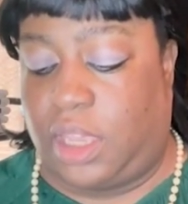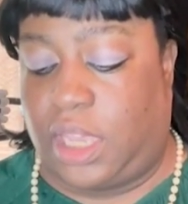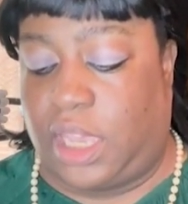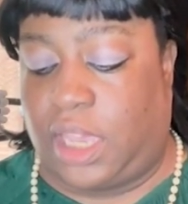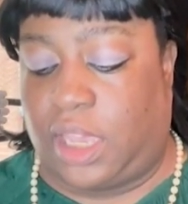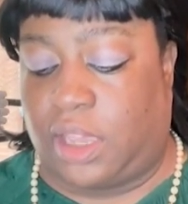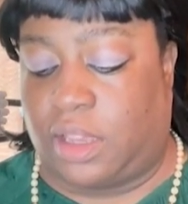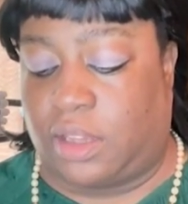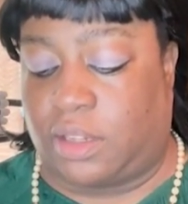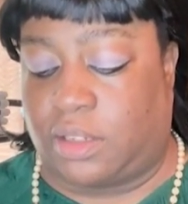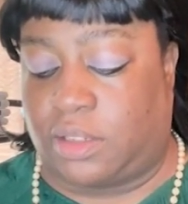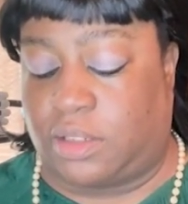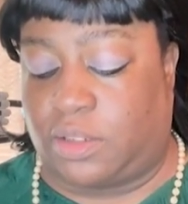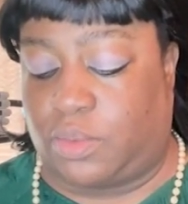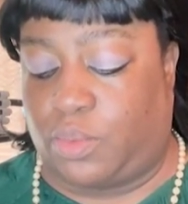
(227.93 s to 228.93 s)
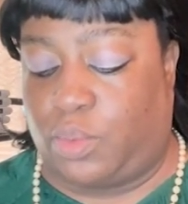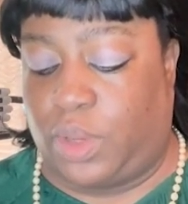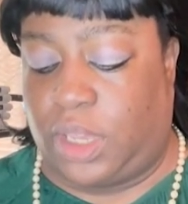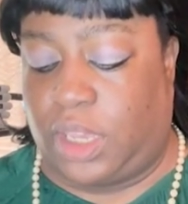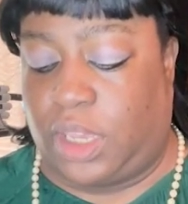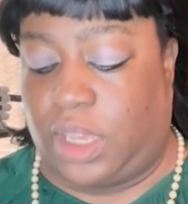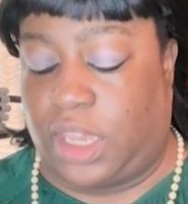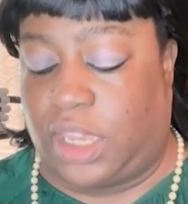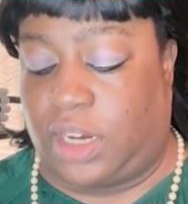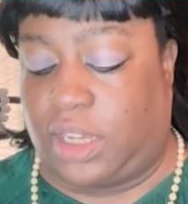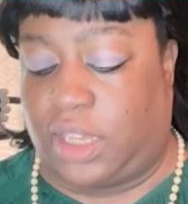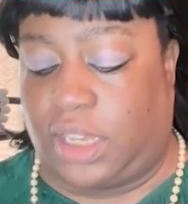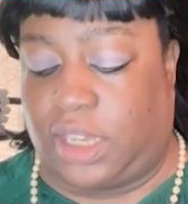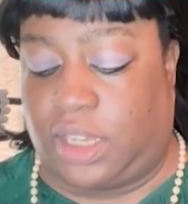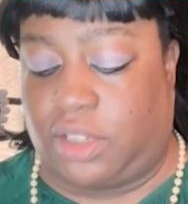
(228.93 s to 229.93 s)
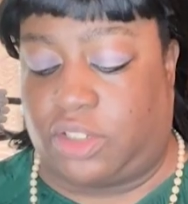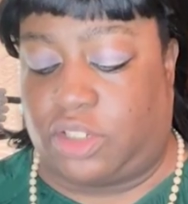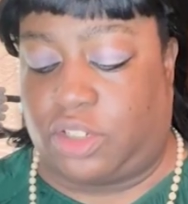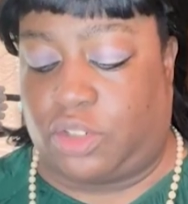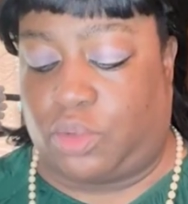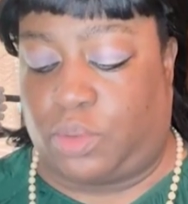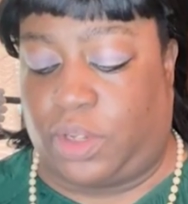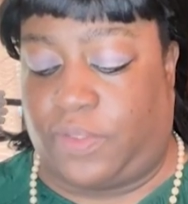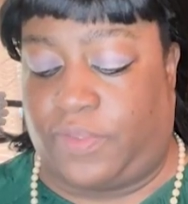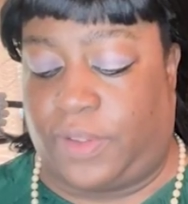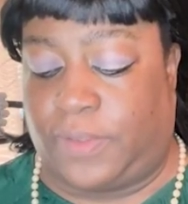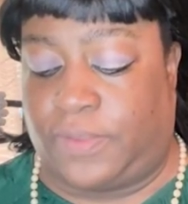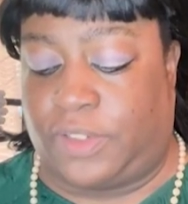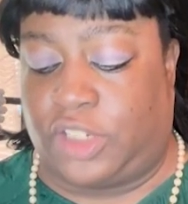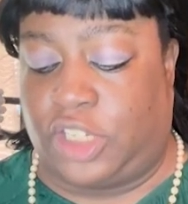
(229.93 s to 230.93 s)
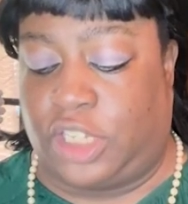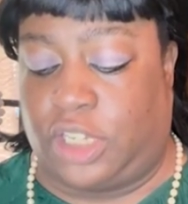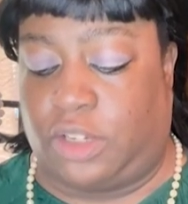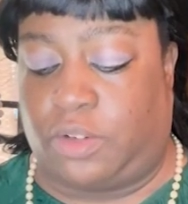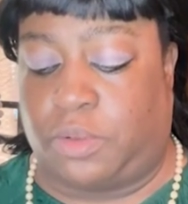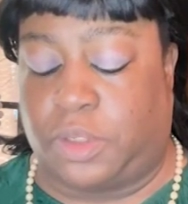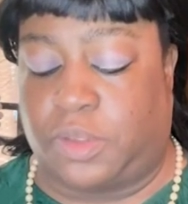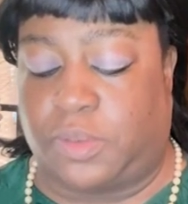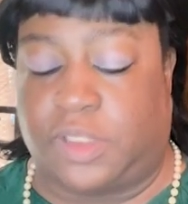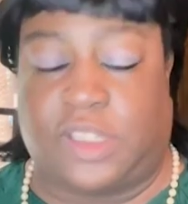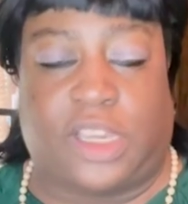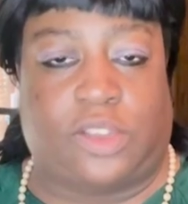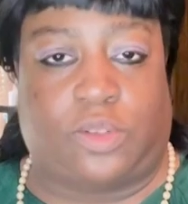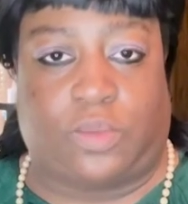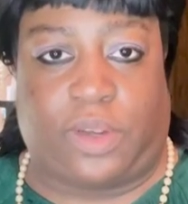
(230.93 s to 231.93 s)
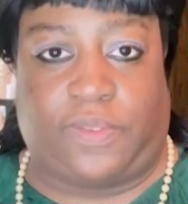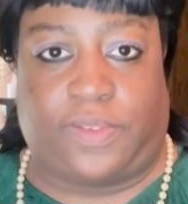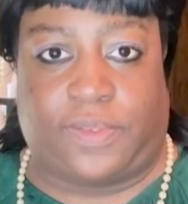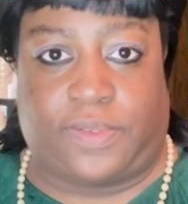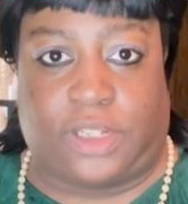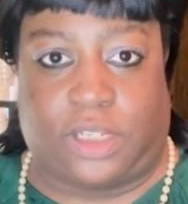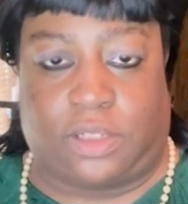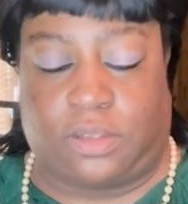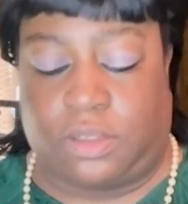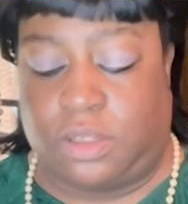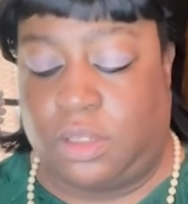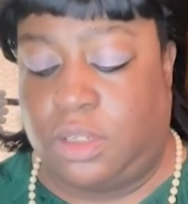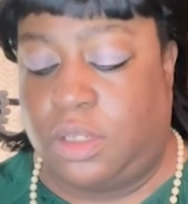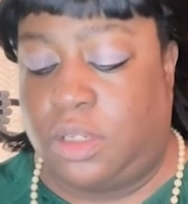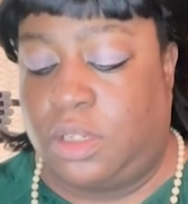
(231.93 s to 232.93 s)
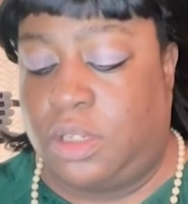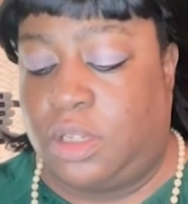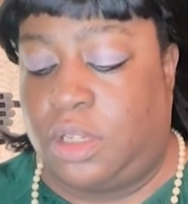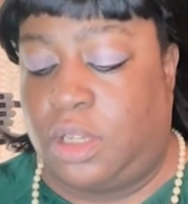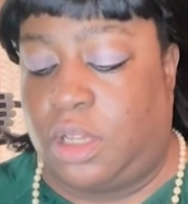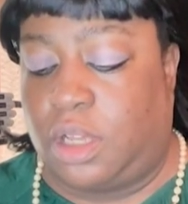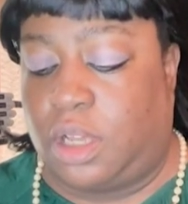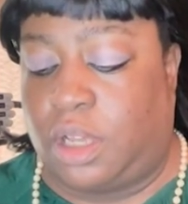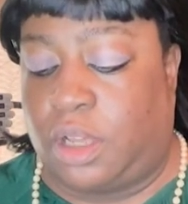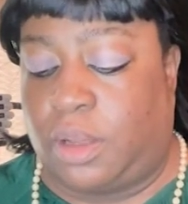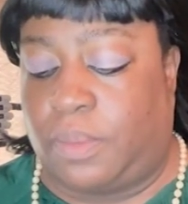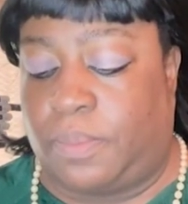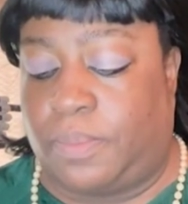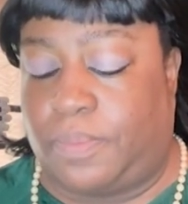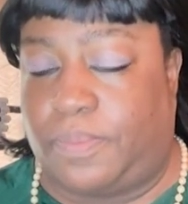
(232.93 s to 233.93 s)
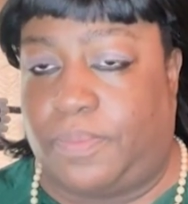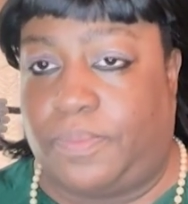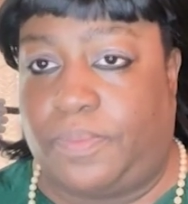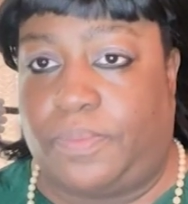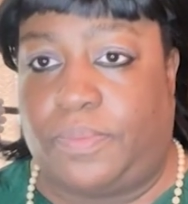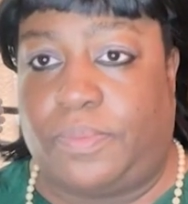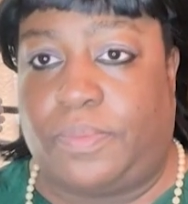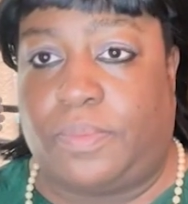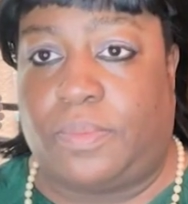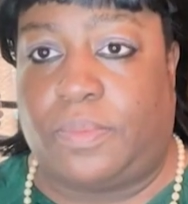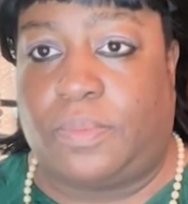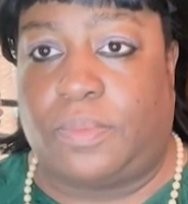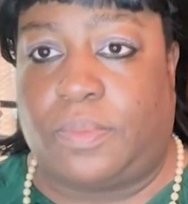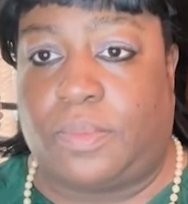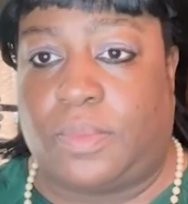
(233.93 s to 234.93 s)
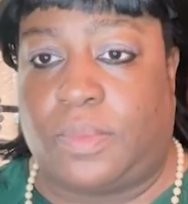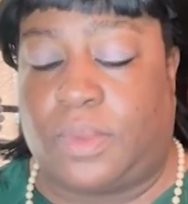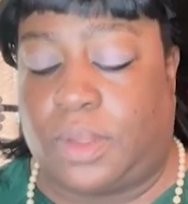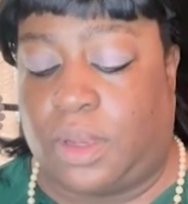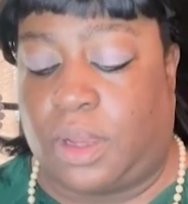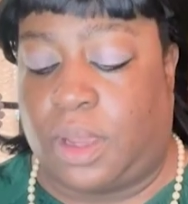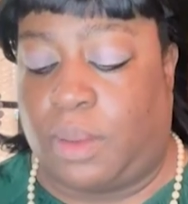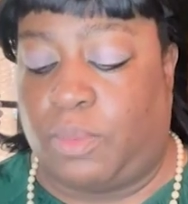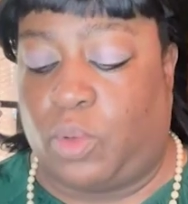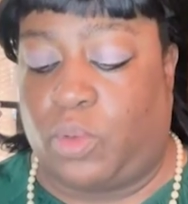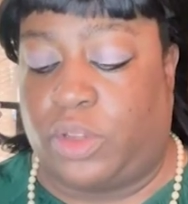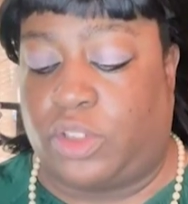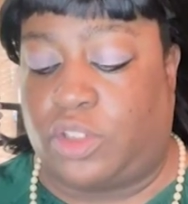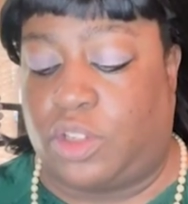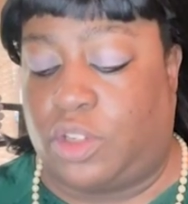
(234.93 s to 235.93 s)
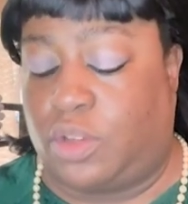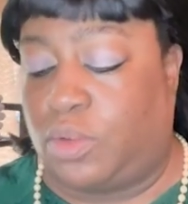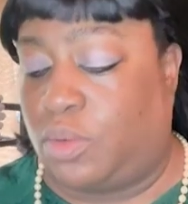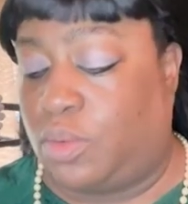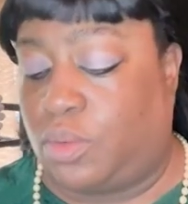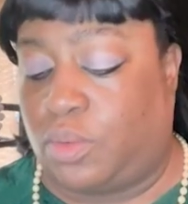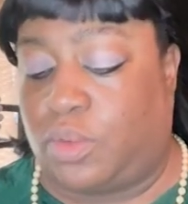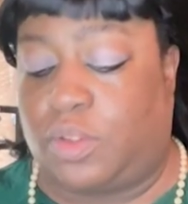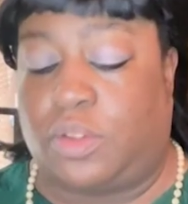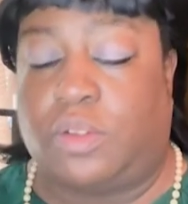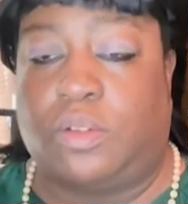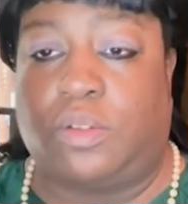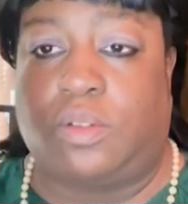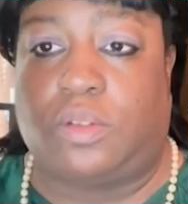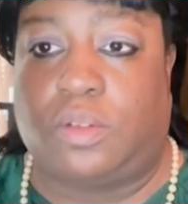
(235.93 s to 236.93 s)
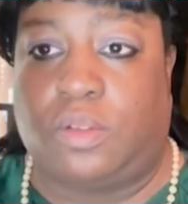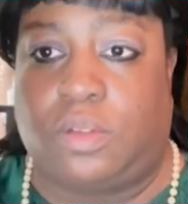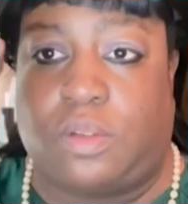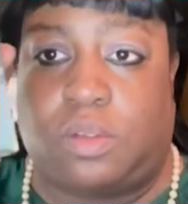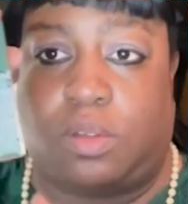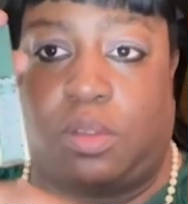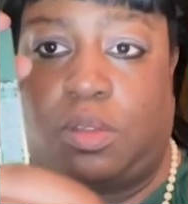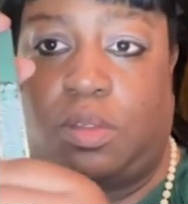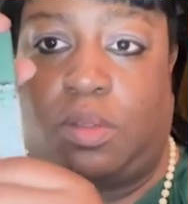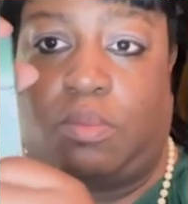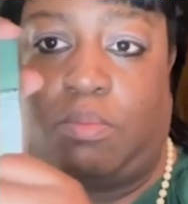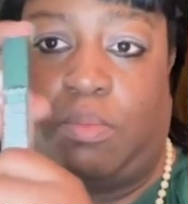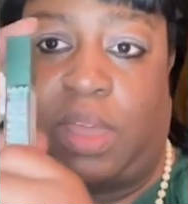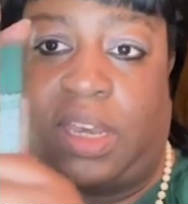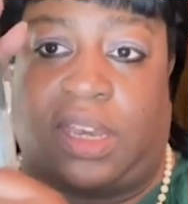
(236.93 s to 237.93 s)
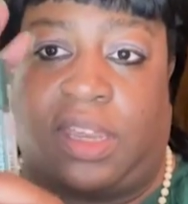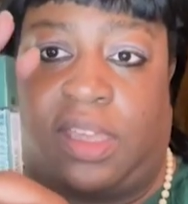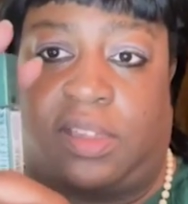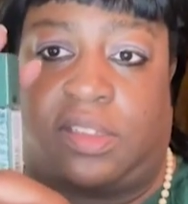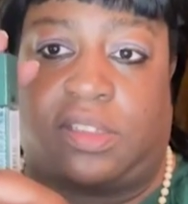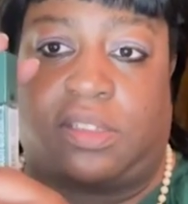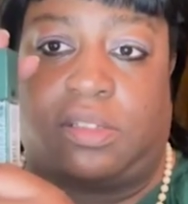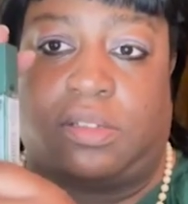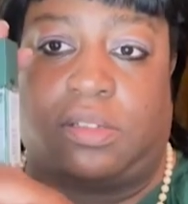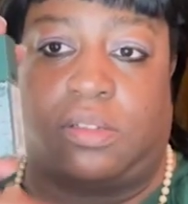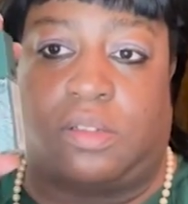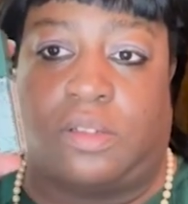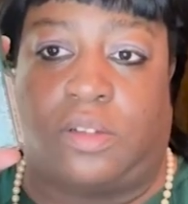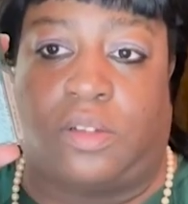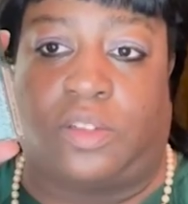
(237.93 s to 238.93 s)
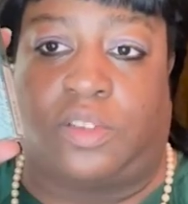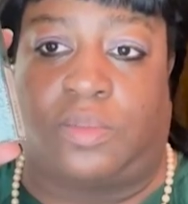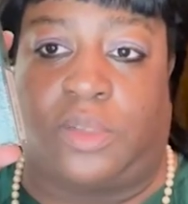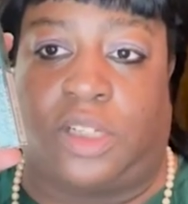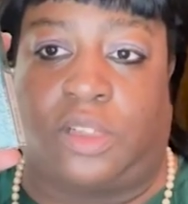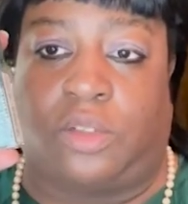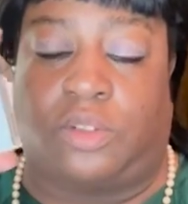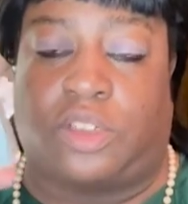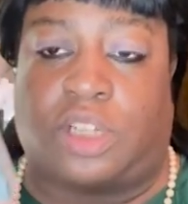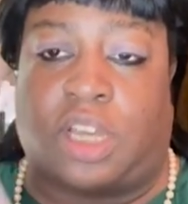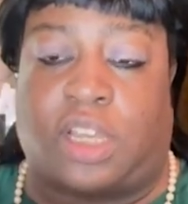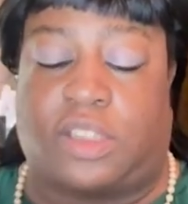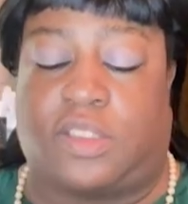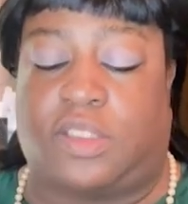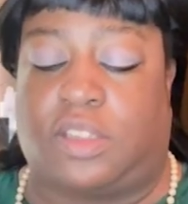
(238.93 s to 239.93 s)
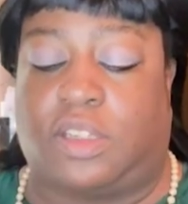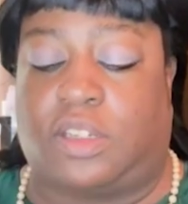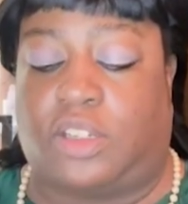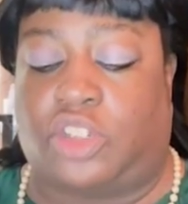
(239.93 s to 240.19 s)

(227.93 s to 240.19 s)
And we got engaged in 2015, Christmas Day 2015. I'm going to use my NYX Ultimate Glow Shots in the